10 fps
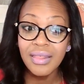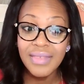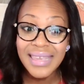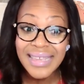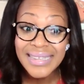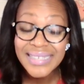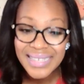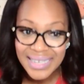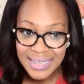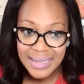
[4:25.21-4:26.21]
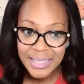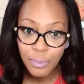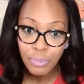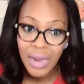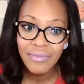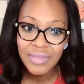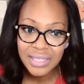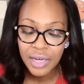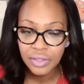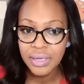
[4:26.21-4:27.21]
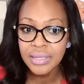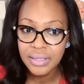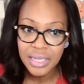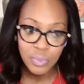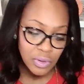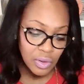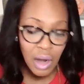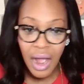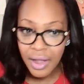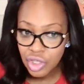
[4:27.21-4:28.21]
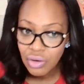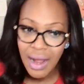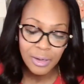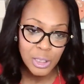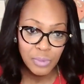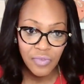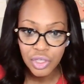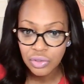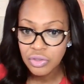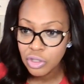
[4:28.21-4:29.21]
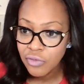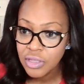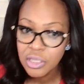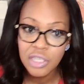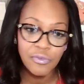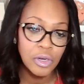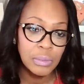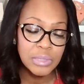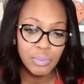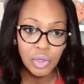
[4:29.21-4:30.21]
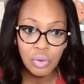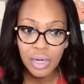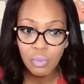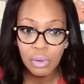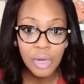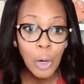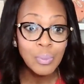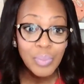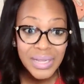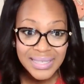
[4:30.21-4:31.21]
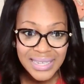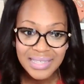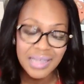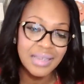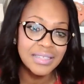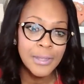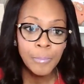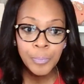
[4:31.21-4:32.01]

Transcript: the entities, the private sector entities, whether they're contractors, professional services firms, minority and women-owned businesses,